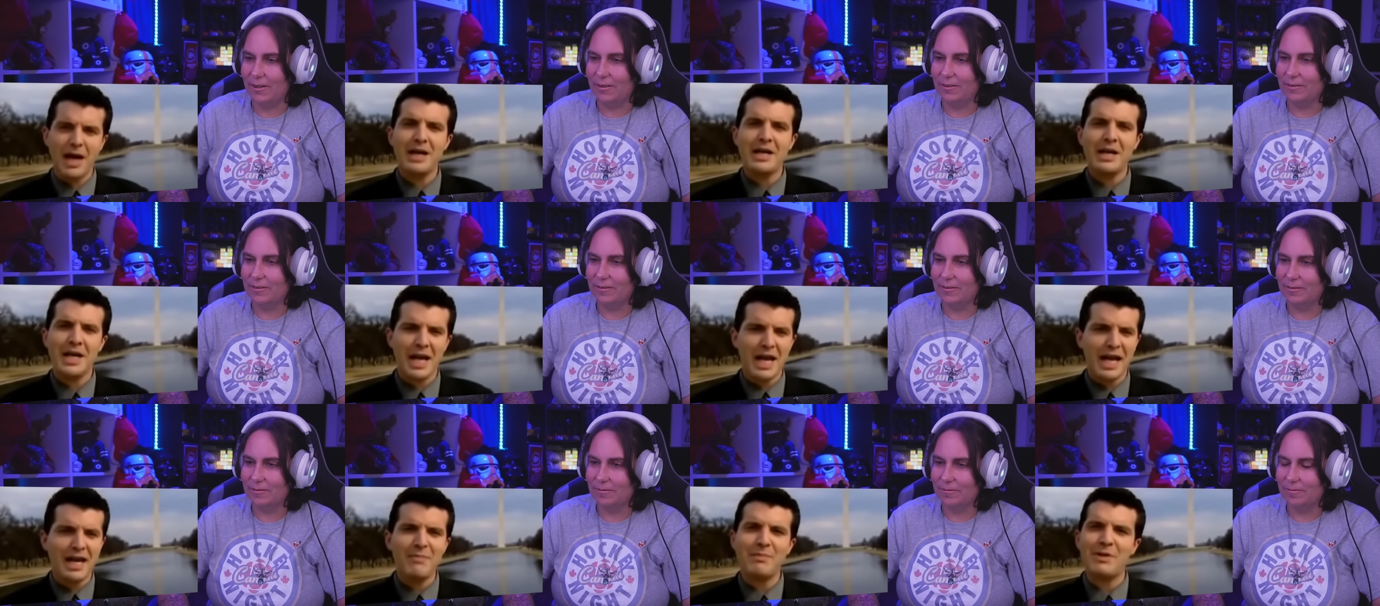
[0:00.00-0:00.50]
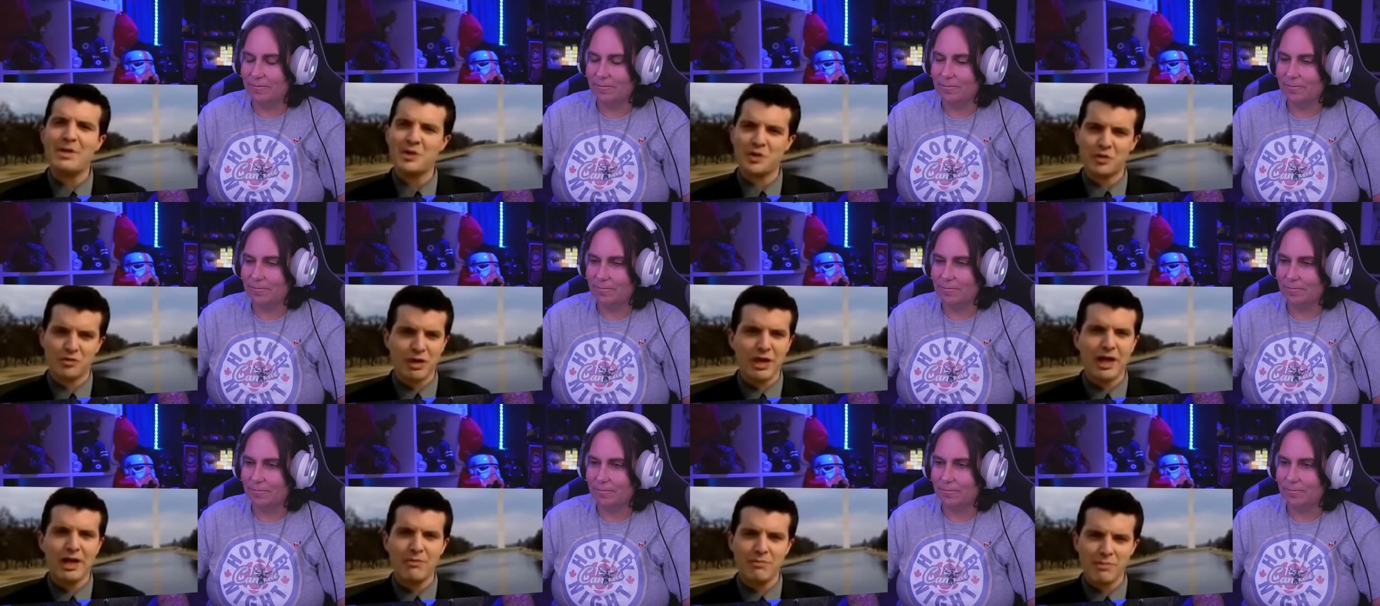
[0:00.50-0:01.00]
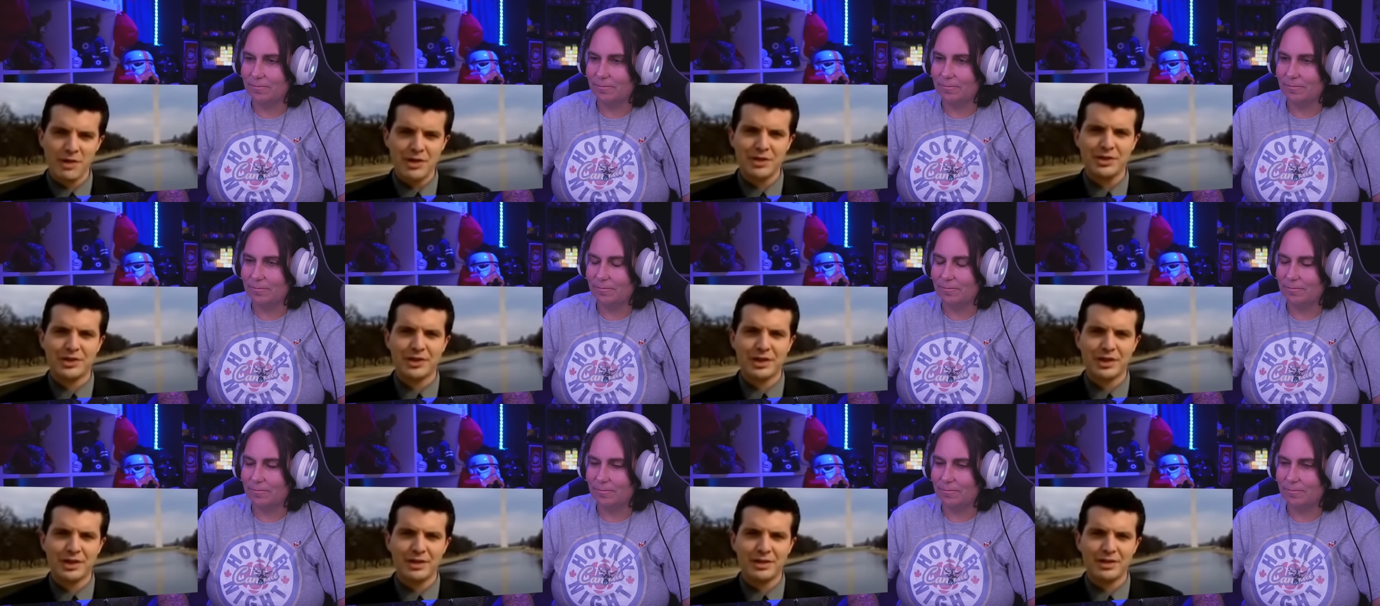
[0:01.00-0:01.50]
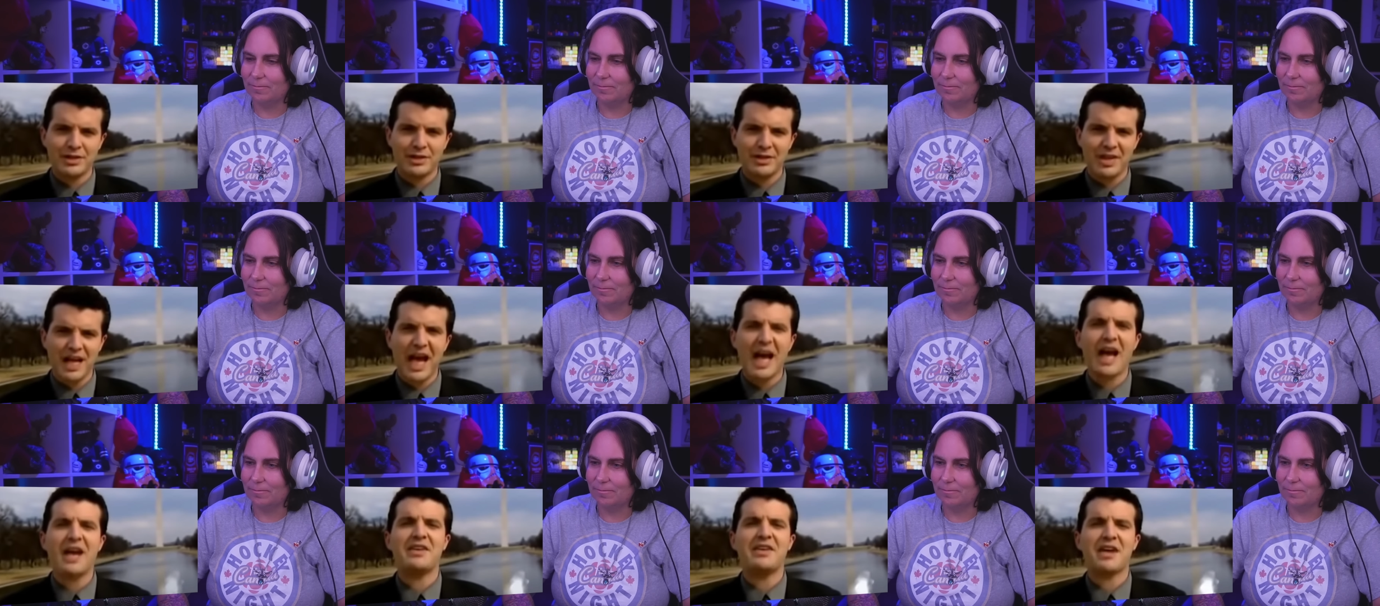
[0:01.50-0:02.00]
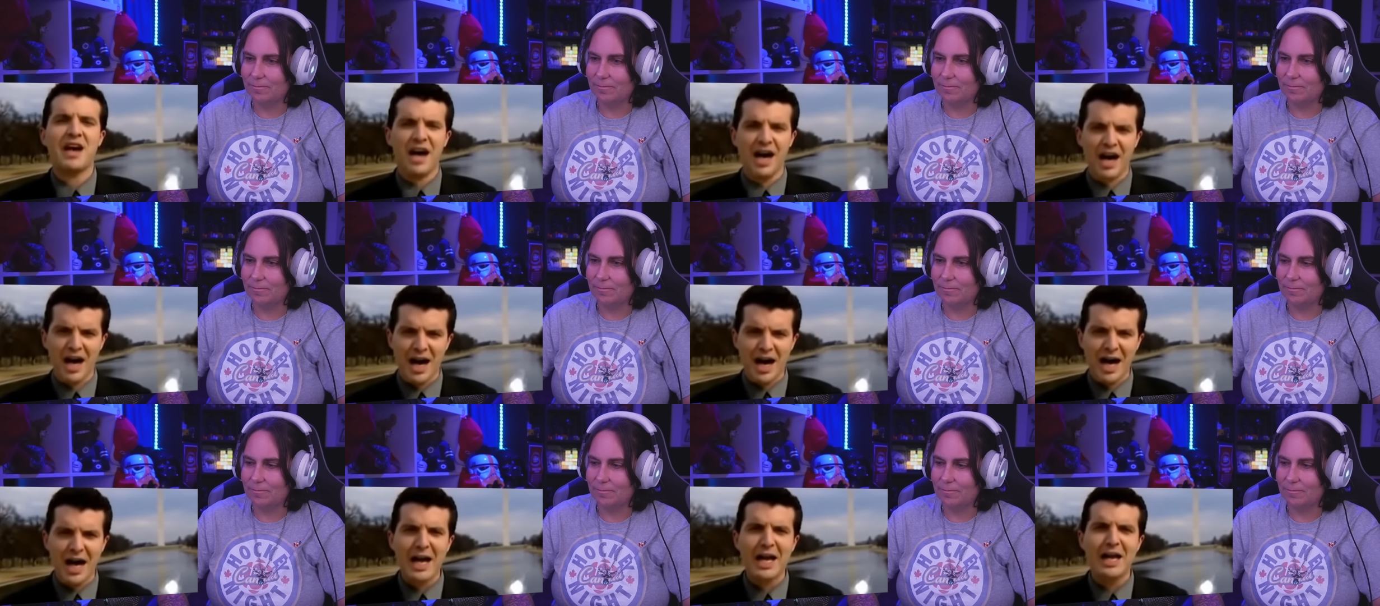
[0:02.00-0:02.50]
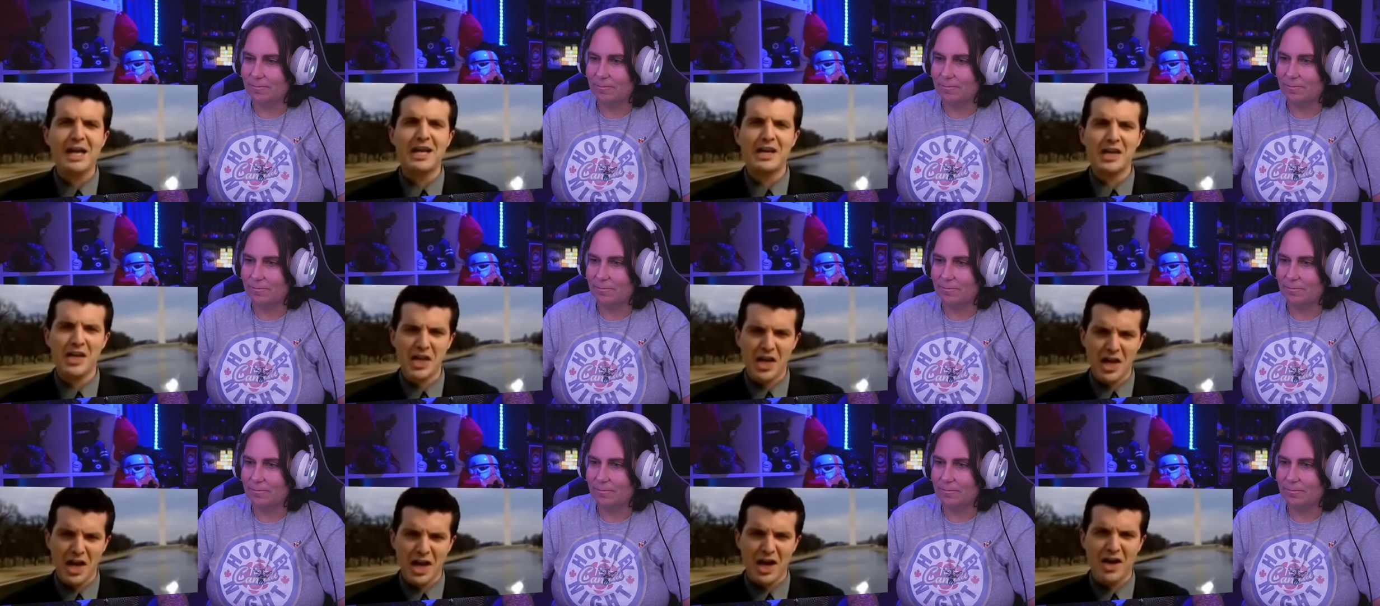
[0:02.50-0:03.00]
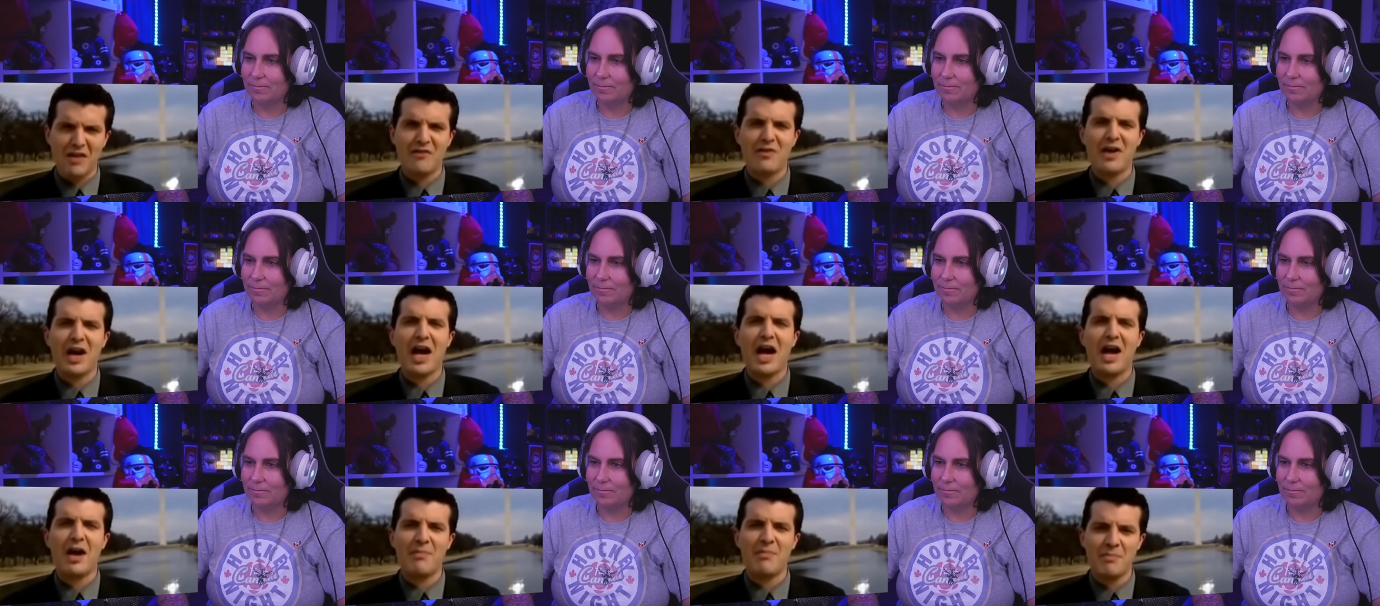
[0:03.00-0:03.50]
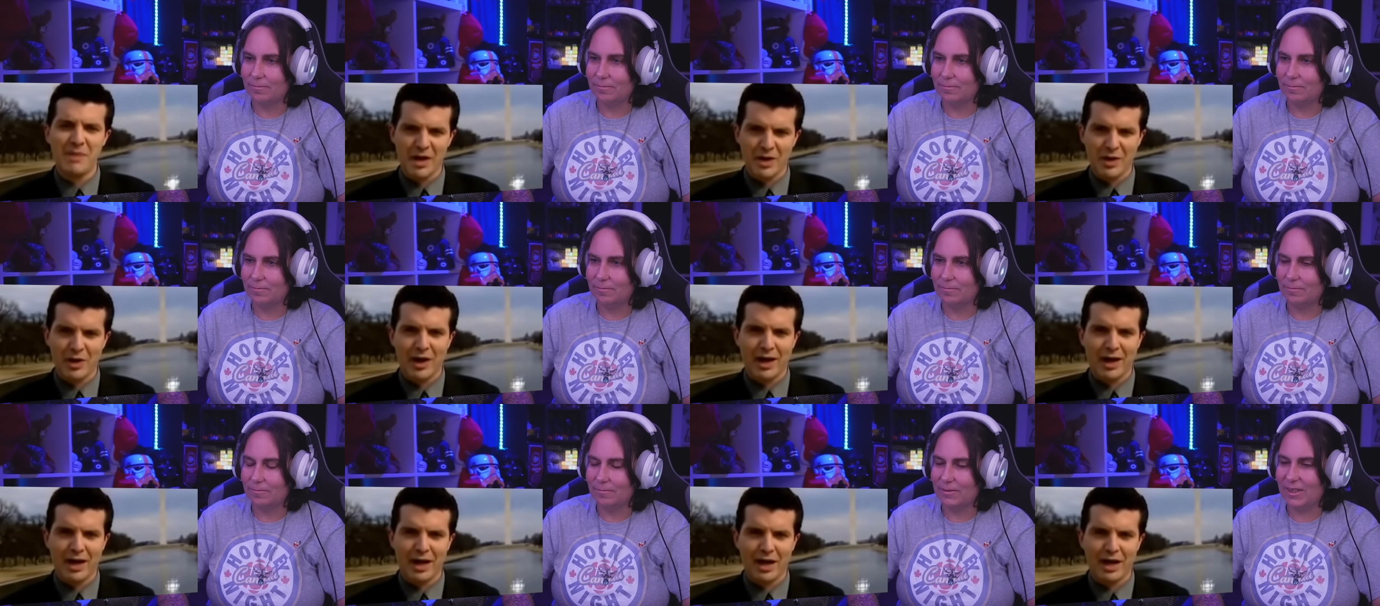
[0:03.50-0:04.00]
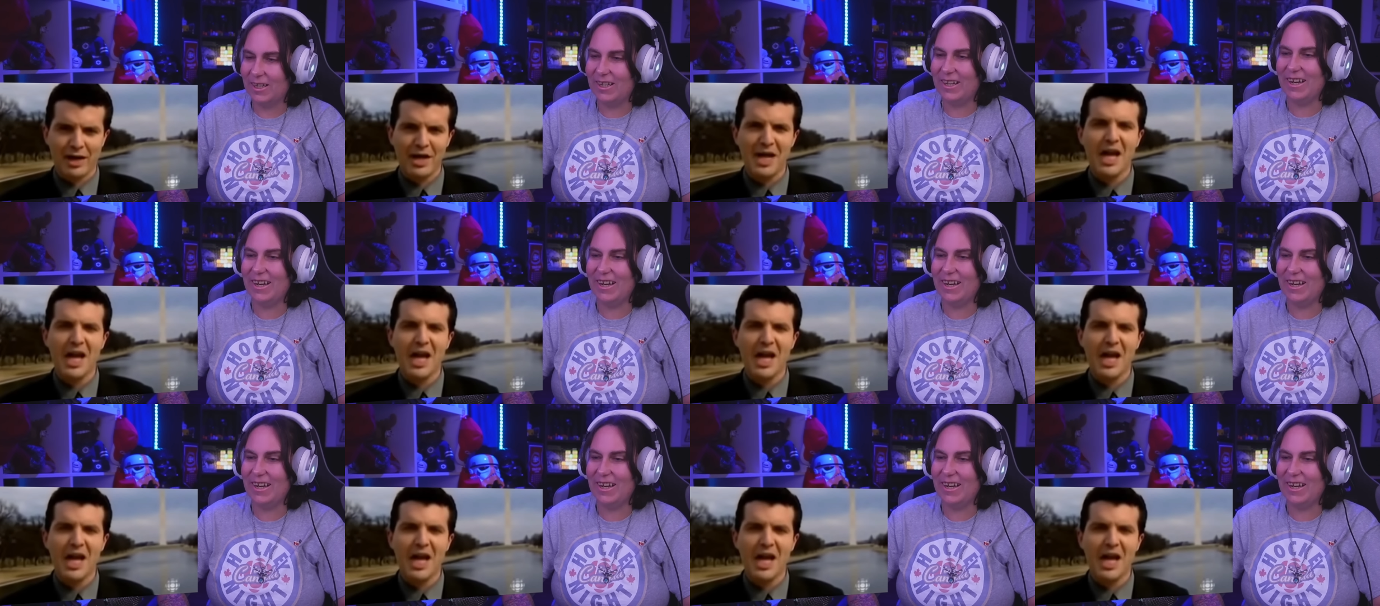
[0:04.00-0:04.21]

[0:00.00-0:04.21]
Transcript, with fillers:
Speaker 1: My name is Rick Mercer, and I love America.